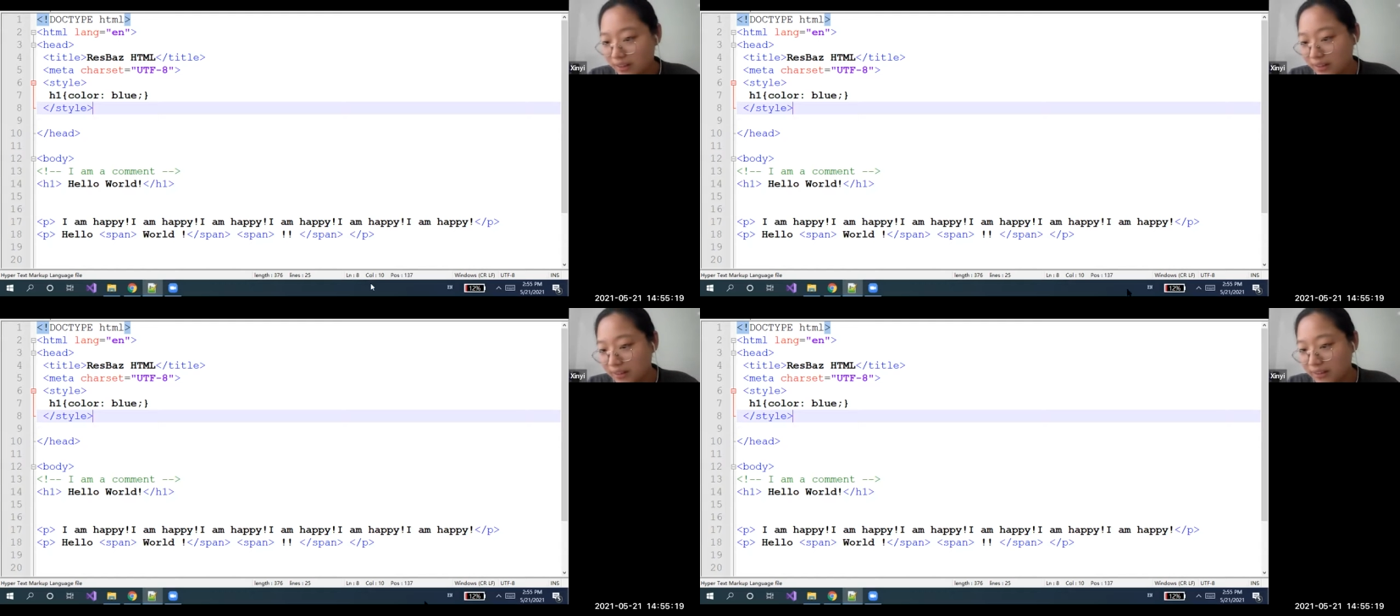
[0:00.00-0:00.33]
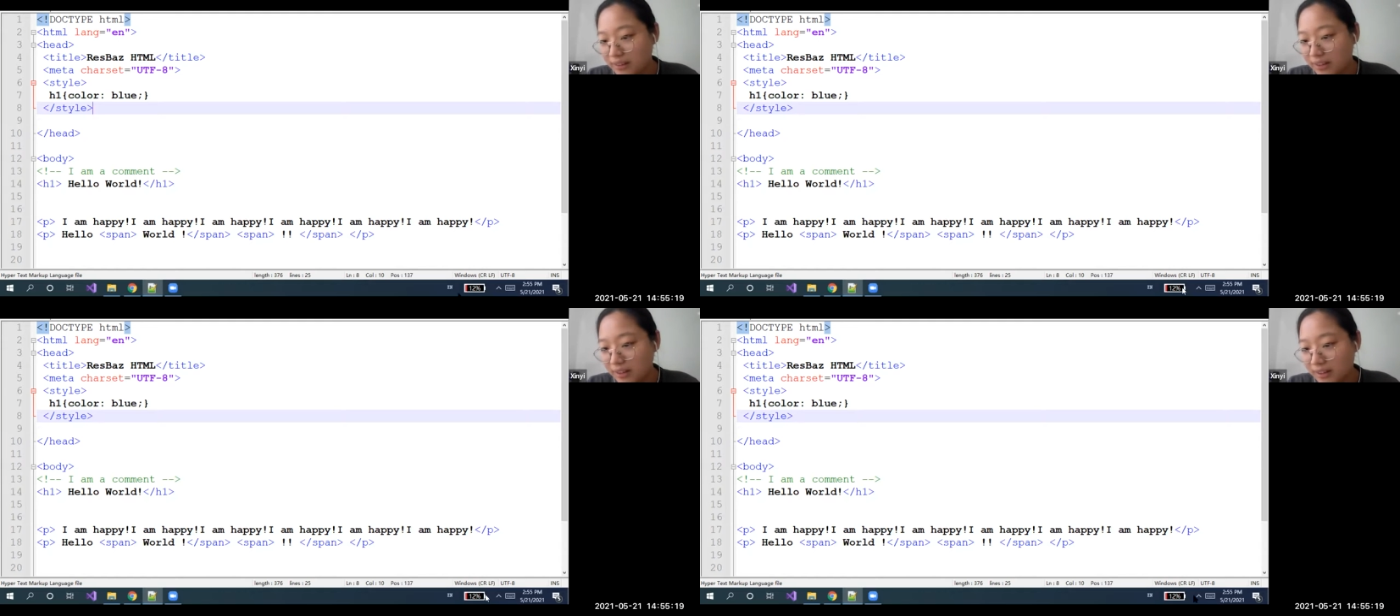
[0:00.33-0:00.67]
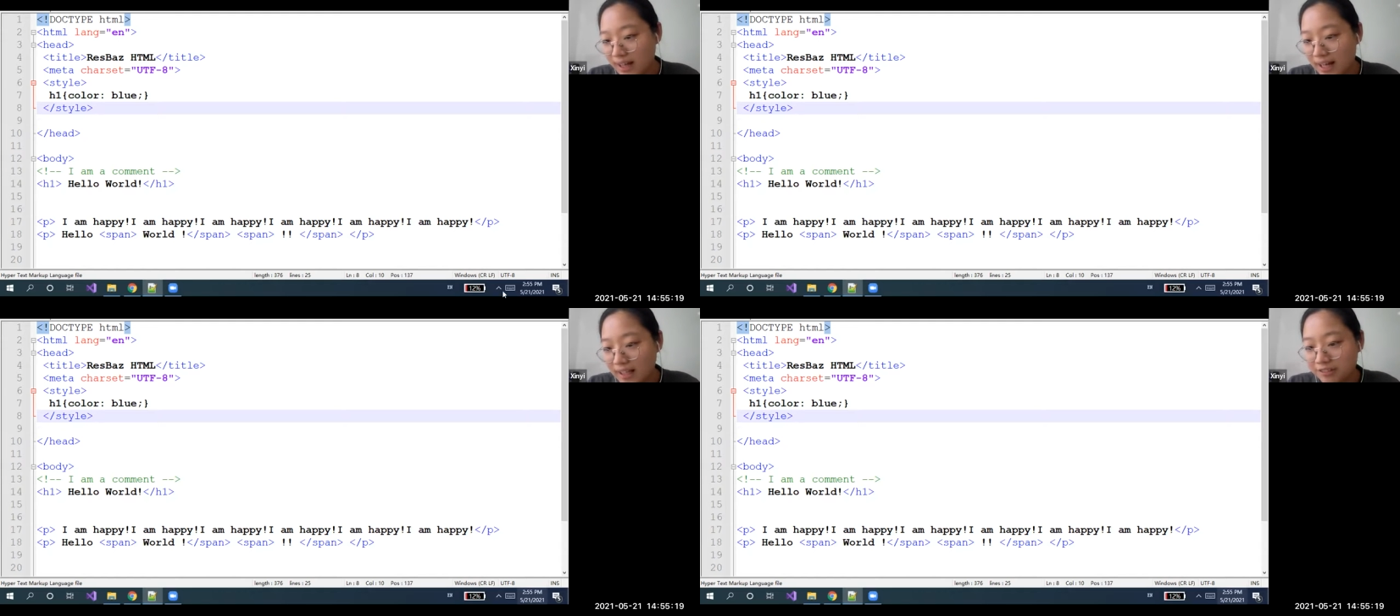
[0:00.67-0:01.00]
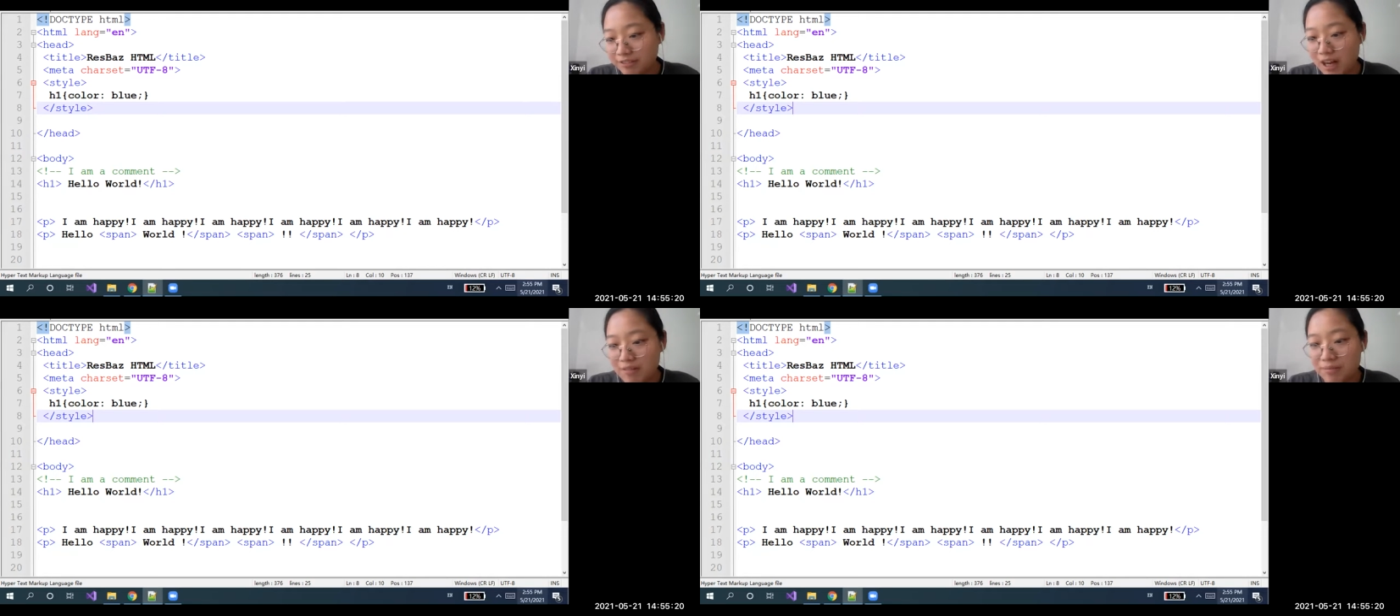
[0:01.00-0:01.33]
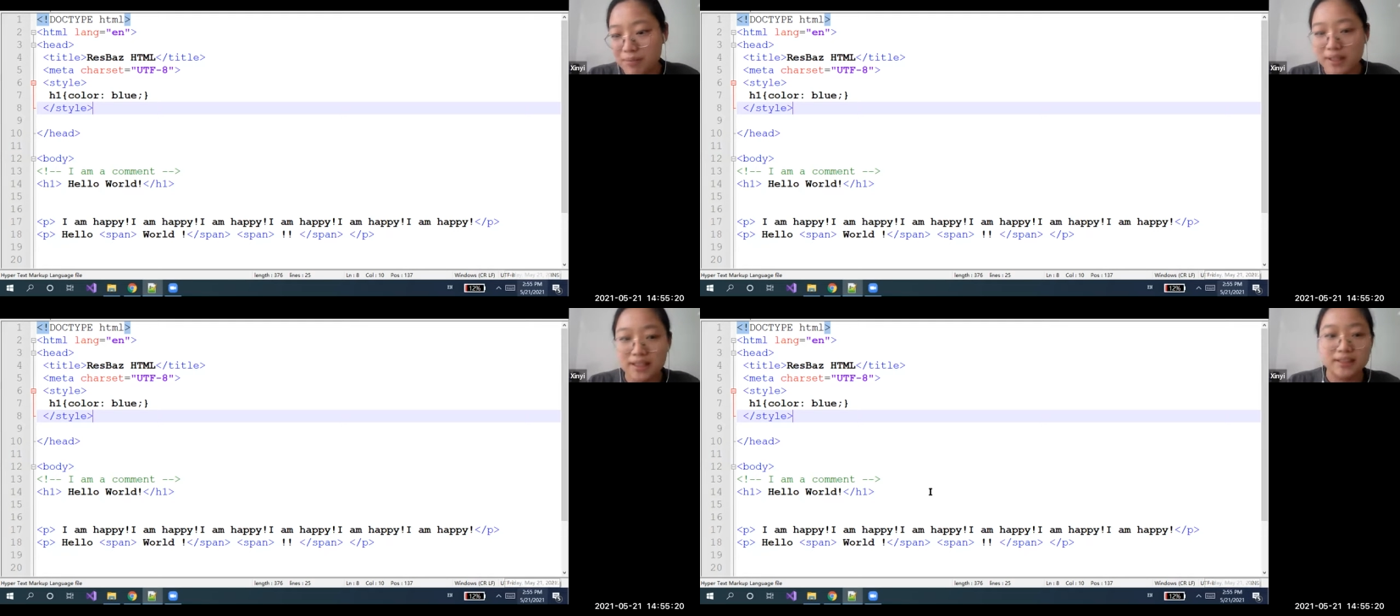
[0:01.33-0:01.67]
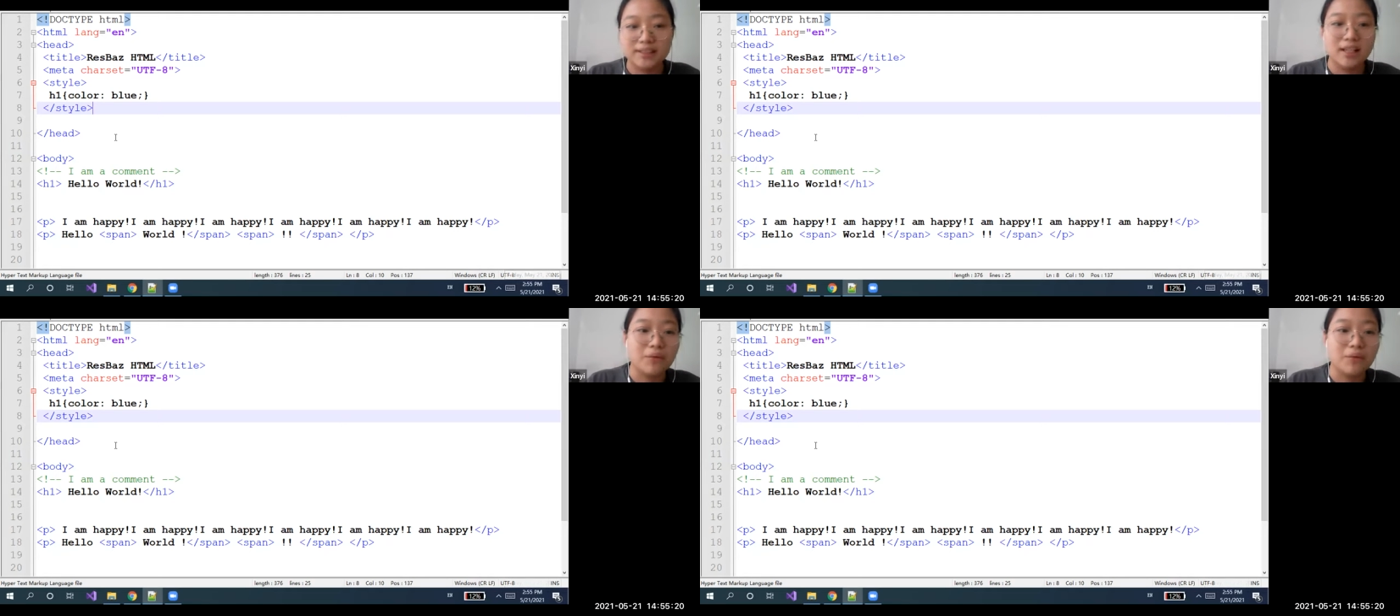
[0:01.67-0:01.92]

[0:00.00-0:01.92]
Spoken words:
in the last 5 minutes,